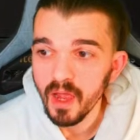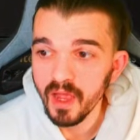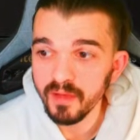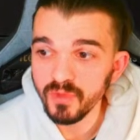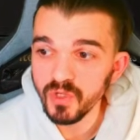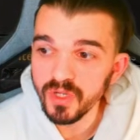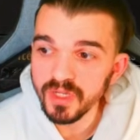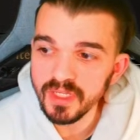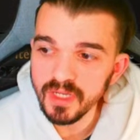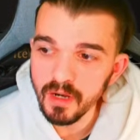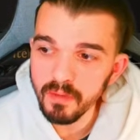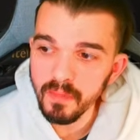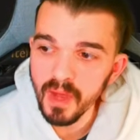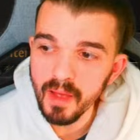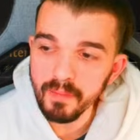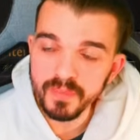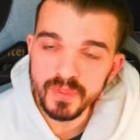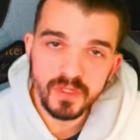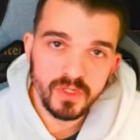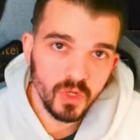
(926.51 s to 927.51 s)
I'm doing 10
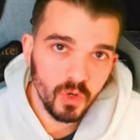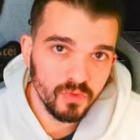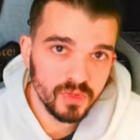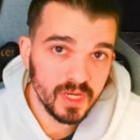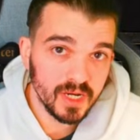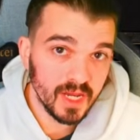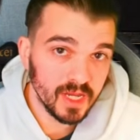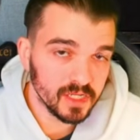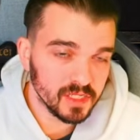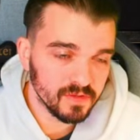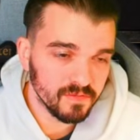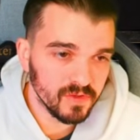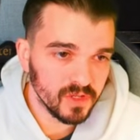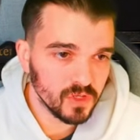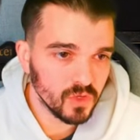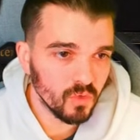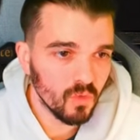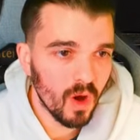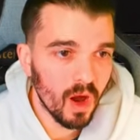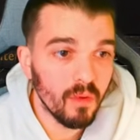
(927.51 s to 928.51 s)
maps, so the next
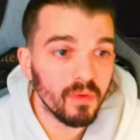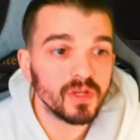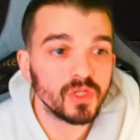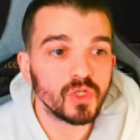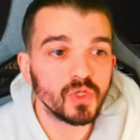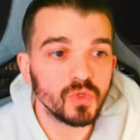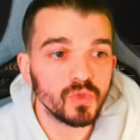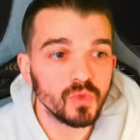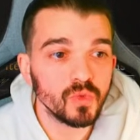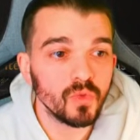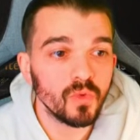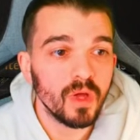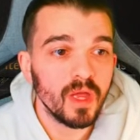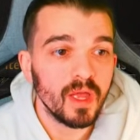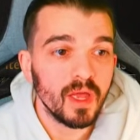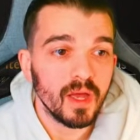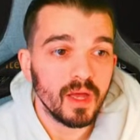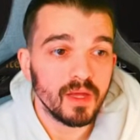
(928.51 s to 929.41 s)
video I want to do